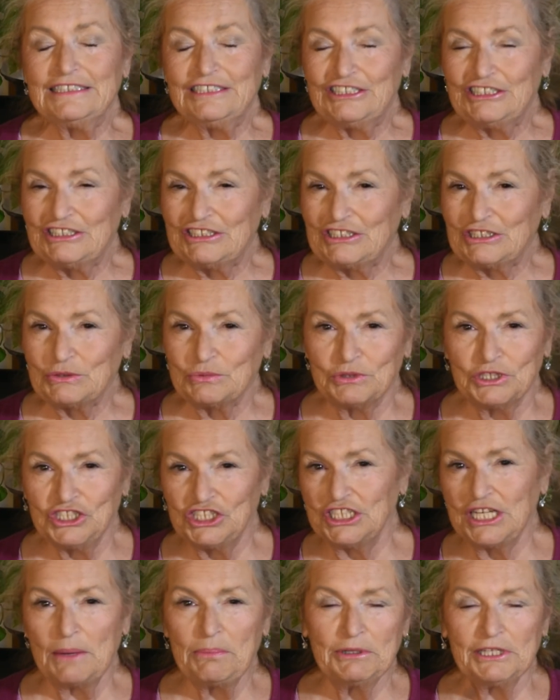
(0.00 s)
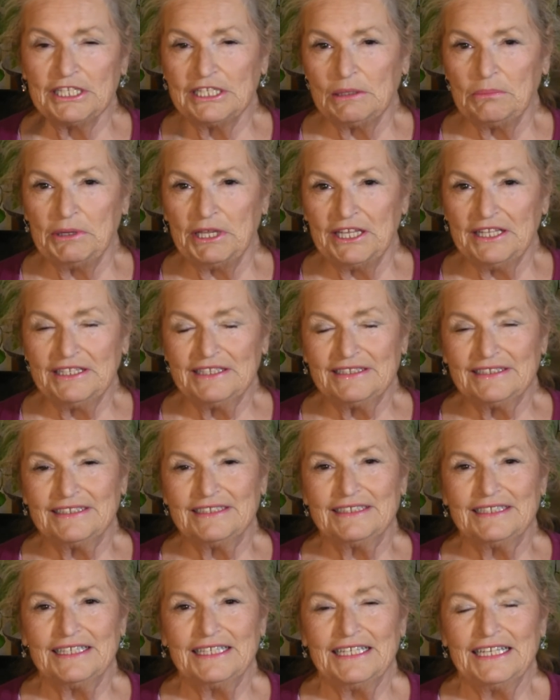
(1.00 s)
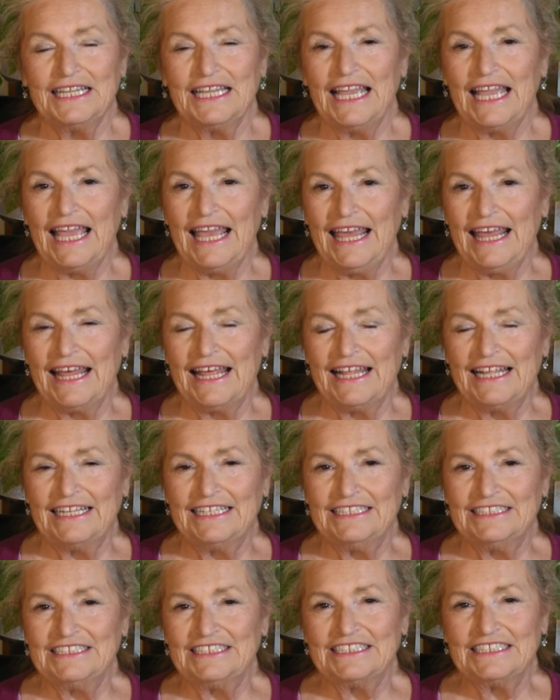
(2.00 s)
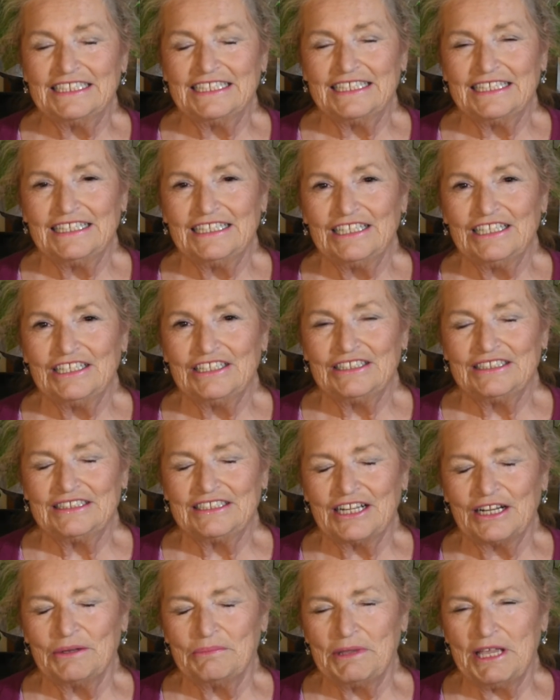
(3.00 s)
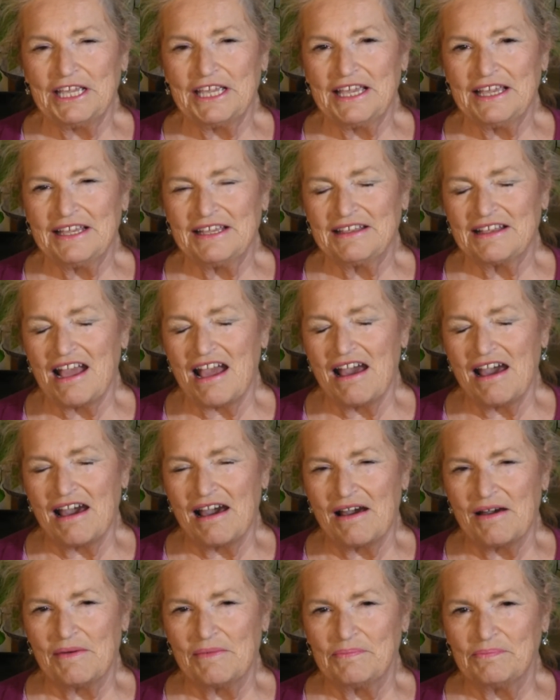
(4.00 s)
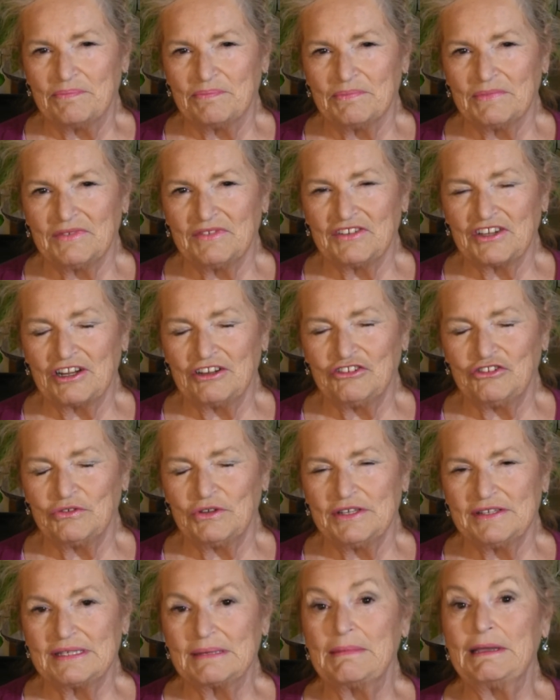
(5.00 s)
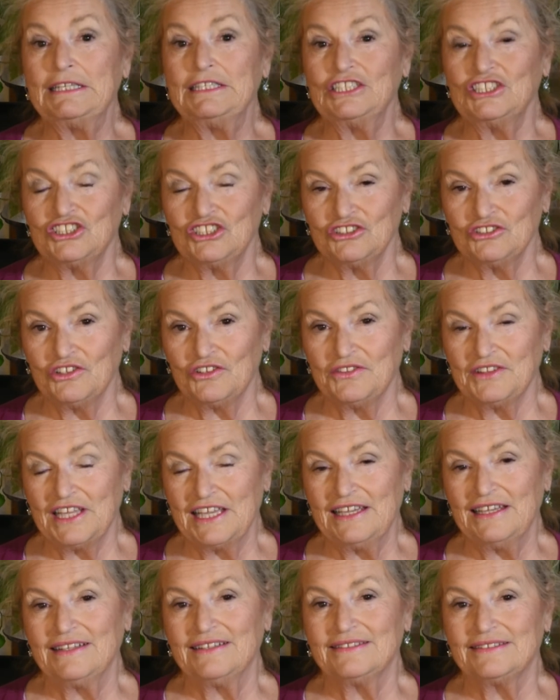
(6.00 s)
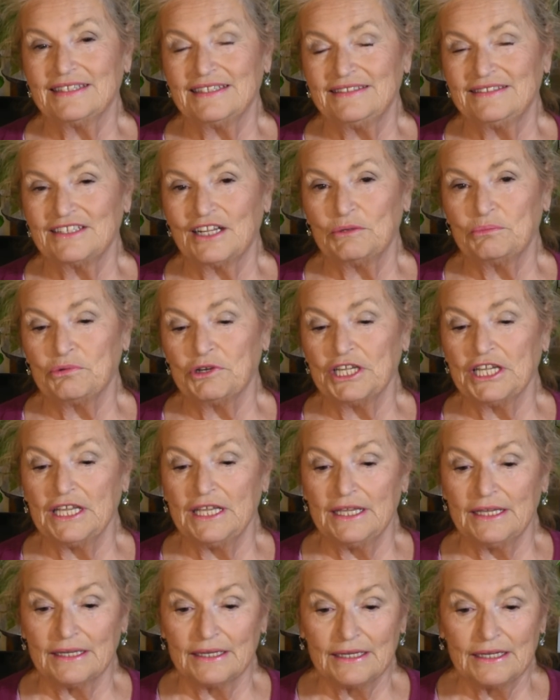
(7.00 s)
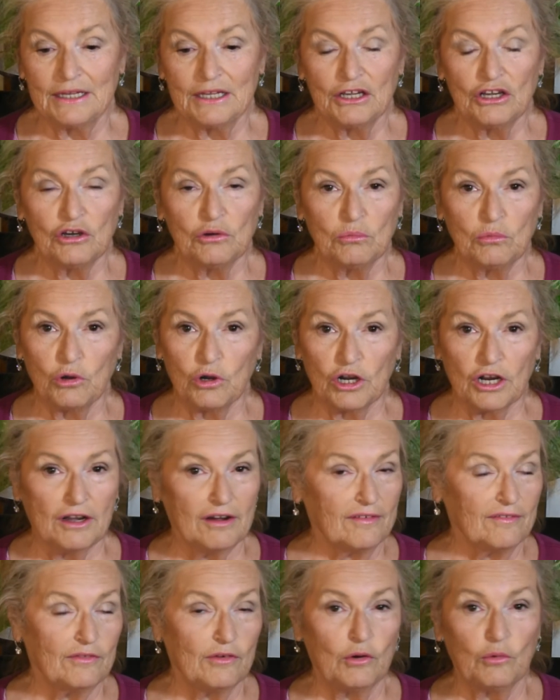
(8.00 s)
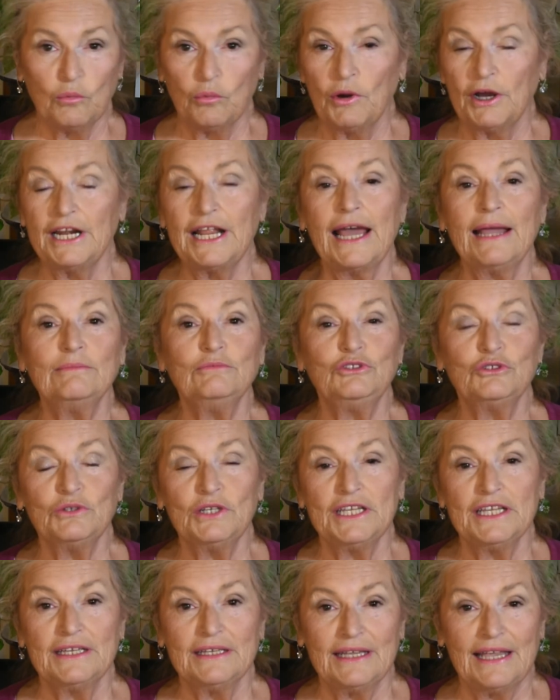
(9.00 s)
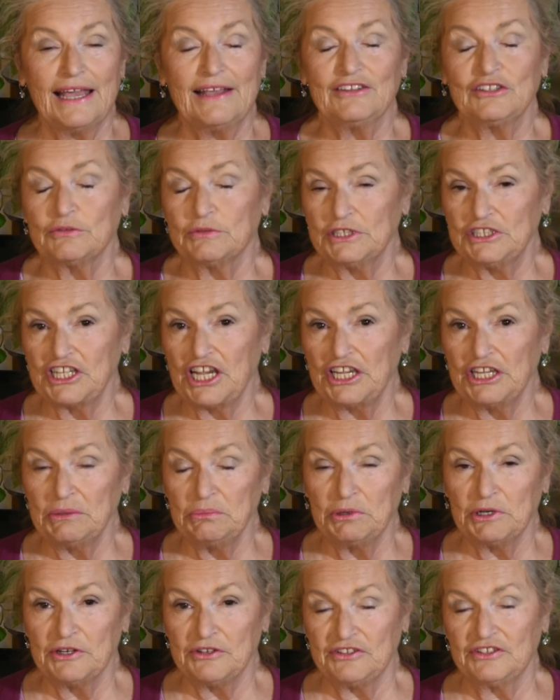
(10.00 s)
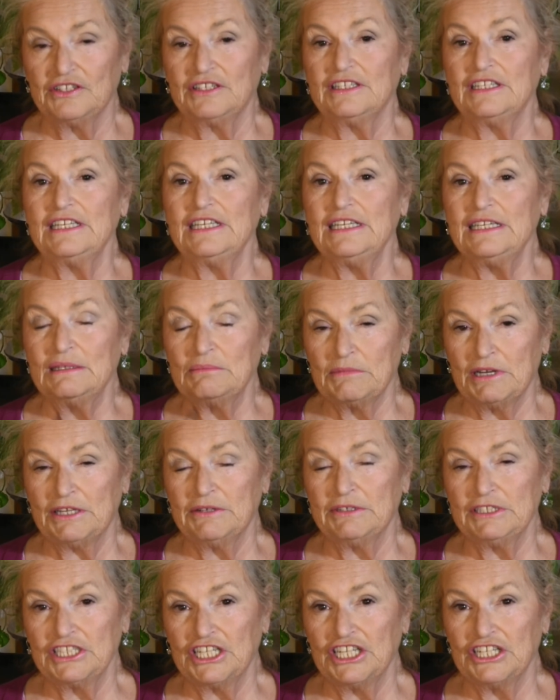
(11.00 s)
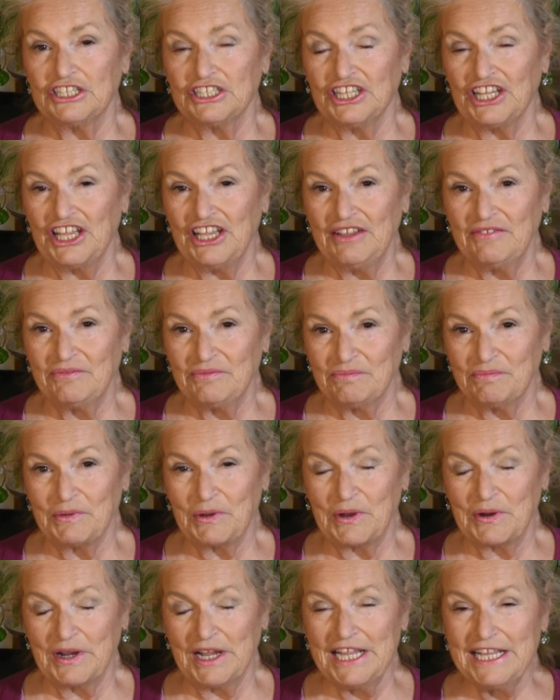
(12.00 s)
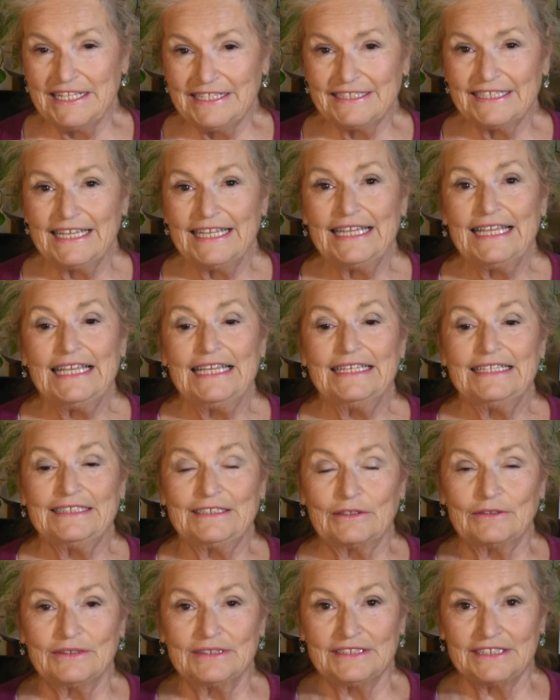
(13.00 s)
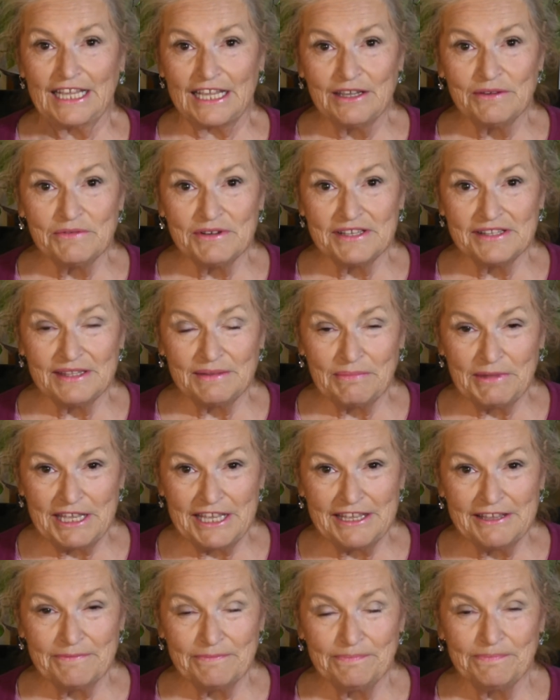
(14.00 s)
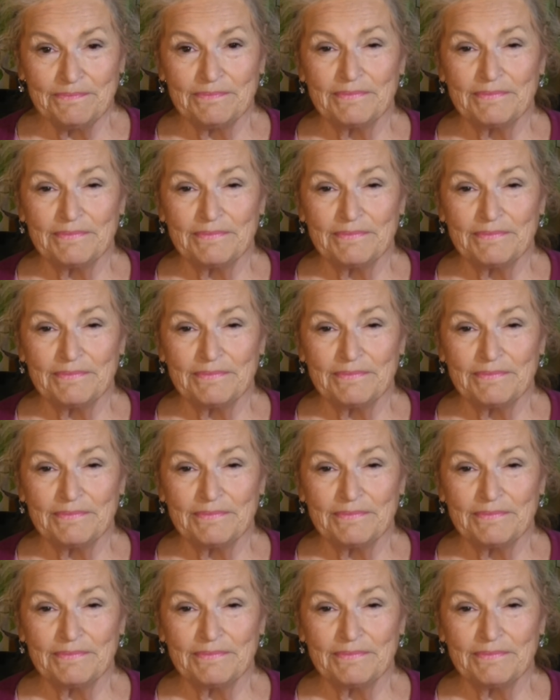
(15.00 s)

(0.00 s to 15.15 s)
switch it up a little bit and start doing some additional things and start bringing more of what I'm doing as a retired person in my retired life. All right? So stay with me.